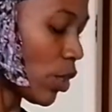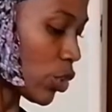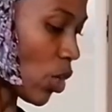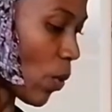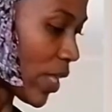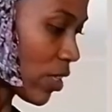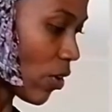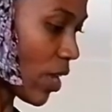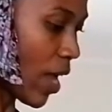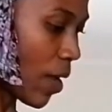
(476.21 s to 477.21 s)
So what's
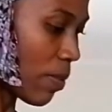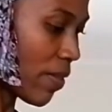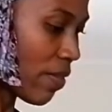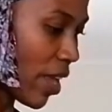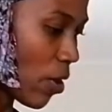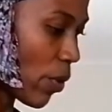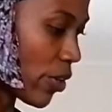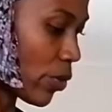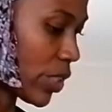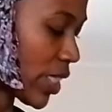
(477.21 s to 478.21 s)
gonna happen there
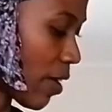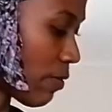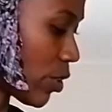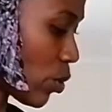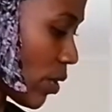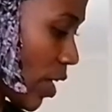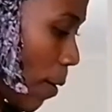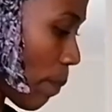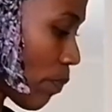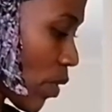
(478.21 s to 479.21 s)
when you serve it to
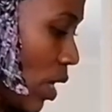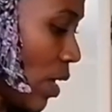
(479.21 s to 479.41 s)
them,